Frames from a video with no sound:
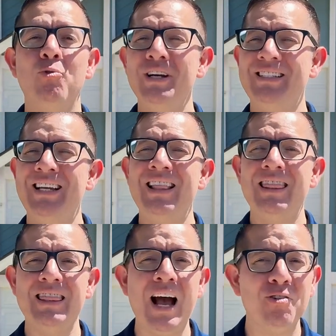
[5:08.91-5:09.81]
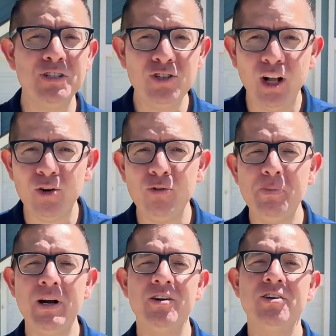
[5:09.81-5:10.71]
or a $10,000
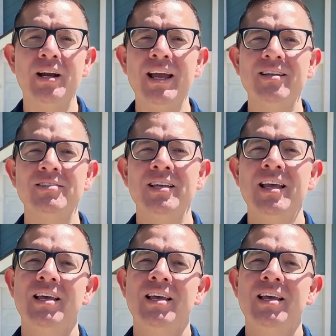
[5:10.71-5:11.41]
repair in your hands.